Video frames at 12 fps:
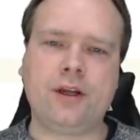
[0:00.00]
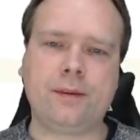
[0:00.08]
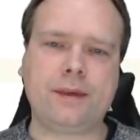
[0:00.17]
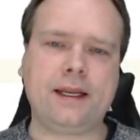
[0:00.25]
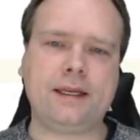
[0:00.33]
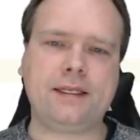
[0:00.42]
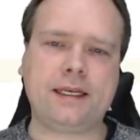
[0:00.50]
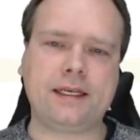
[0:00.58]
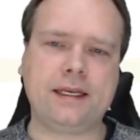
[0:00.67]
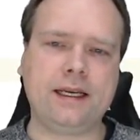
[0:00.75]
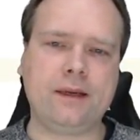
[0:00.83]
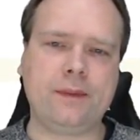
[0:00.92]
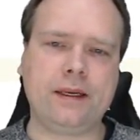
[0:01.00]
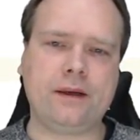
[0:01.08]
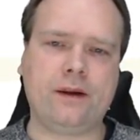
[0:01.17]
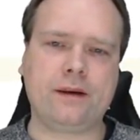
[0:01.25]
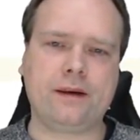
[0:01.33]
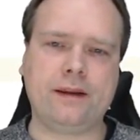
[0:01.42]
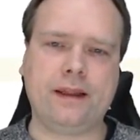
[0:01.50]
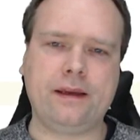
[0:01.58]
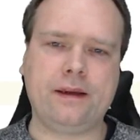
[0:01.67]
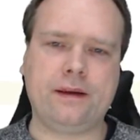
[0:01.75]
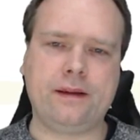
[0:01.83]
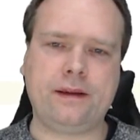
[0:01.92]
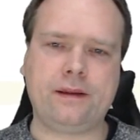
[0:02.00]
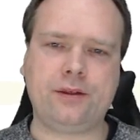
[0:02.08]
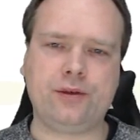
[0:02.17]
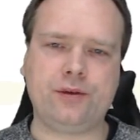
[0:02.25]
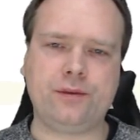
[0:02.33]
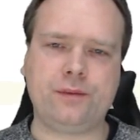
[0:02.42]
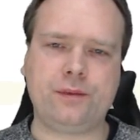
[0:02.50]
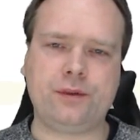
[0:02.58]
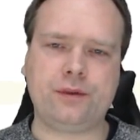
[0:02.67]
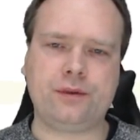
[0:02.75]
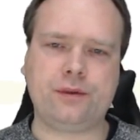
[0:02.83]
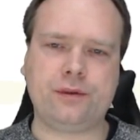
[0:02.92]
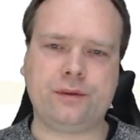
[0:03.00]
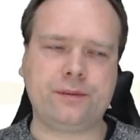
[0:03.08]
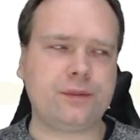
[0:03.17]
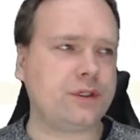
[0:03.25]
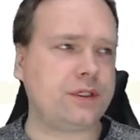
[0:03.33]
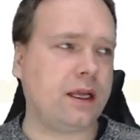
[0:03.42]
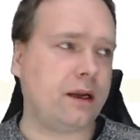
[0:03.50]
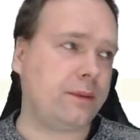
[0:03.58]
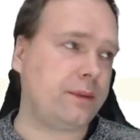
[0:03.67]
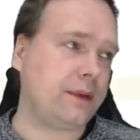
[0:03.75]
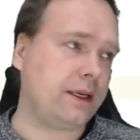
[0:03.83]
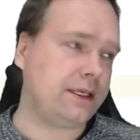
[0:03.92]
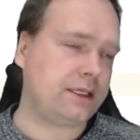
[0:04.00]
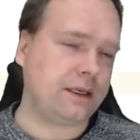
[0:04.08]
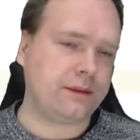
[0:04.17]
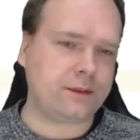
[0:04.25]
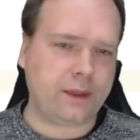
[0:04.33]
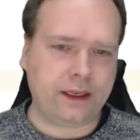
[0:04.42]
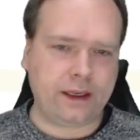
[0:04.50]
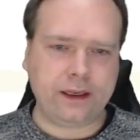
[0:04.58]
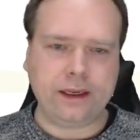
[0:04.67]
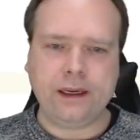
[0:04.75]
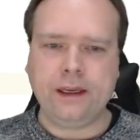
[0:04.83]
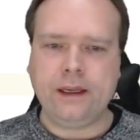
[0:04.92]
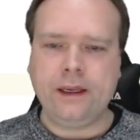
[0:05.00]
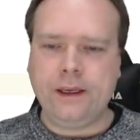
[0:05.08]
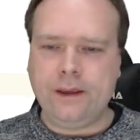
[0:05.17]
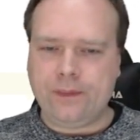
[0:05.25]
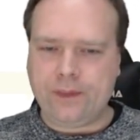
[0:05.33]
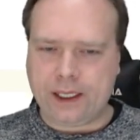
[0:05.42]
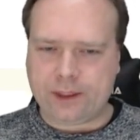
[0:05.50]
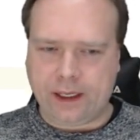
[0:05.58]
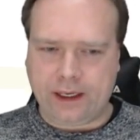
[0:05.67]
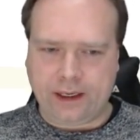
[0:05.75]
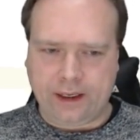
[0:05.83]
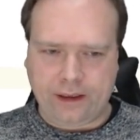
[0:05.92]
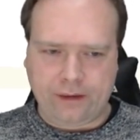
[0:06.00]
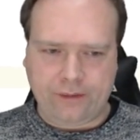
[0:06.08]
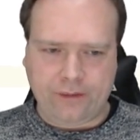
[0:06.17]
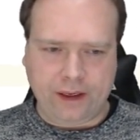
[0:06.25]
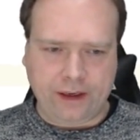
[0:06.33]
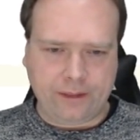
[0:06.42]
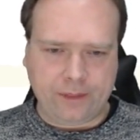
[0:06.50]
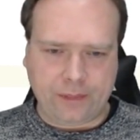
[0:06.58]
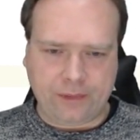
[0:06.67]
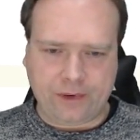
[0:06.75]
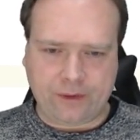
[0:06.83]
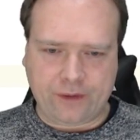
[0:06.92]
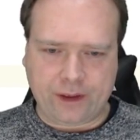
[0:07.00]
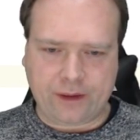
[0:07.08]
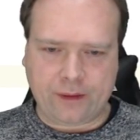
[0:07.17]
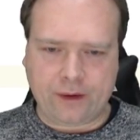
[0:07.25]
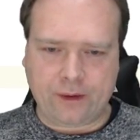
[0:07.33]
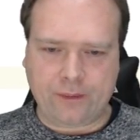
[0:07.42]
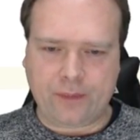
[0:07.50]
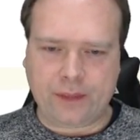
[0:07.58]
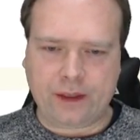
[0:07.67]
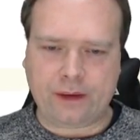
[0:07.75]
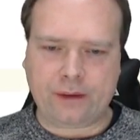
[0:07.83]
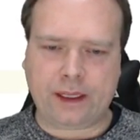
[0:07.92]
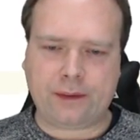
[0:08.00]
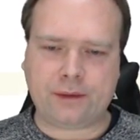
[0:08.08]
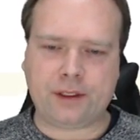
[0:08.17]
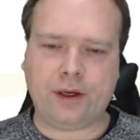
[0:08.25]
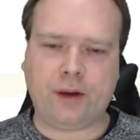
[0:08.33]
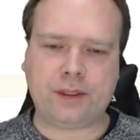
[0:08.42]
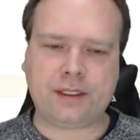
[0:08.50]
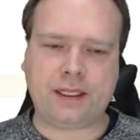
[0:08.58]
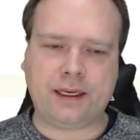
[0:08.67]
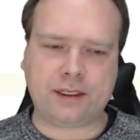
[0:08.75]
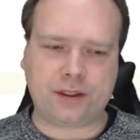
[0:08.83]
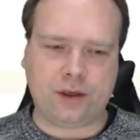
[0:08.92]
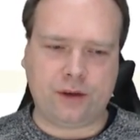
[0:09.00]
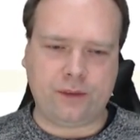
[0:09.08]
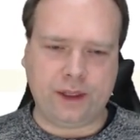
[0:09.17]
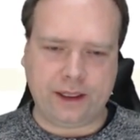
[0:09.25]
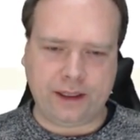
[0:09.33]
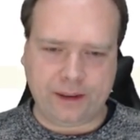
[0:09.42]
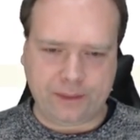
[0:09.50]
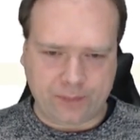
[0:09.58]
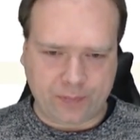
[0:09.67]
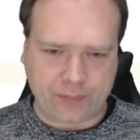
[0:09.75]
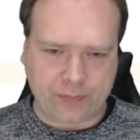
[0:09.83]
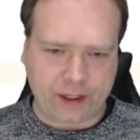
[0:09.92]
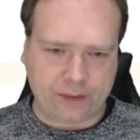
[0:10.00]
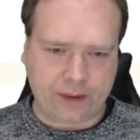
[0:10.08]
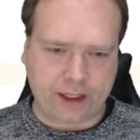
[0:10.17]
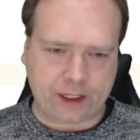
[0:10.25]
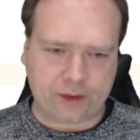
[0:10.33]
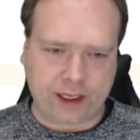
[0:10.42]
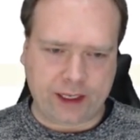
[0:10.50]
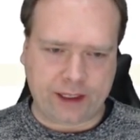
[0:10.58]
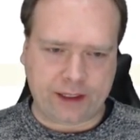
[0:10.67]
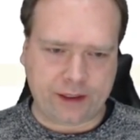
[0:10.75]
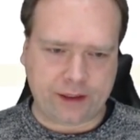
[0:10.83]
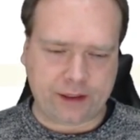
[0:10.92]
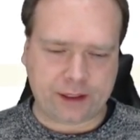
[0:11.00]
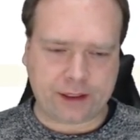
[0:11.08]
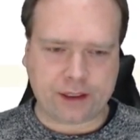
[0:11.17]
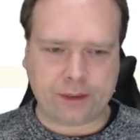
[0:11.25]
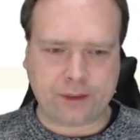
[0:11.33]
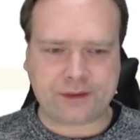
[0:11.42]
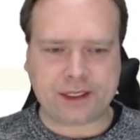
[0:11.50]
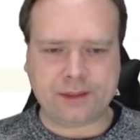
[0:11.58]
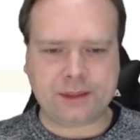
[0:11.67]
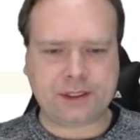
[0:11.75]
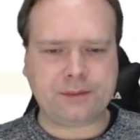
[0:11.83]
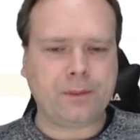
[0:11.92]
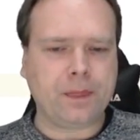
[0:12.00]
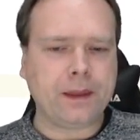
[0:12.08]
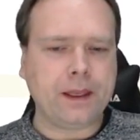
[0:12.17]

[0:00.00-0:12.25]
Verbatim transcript: Tomcat takes a little bit longer than the other two to start up. At least that was my. That's my feeling of it, or though that was the numbers that I saw when I tried it just a couple of times.